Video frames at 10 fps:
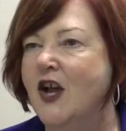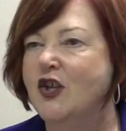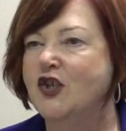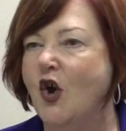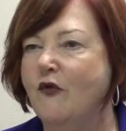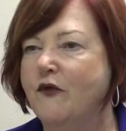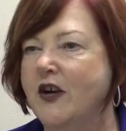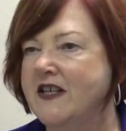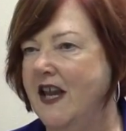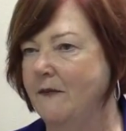So, for
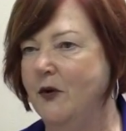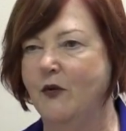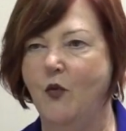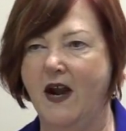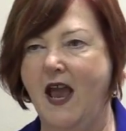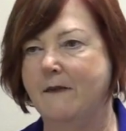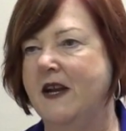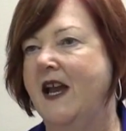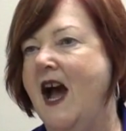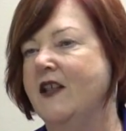example, what
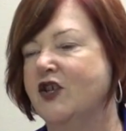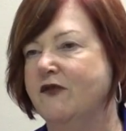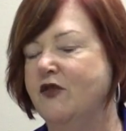happened at College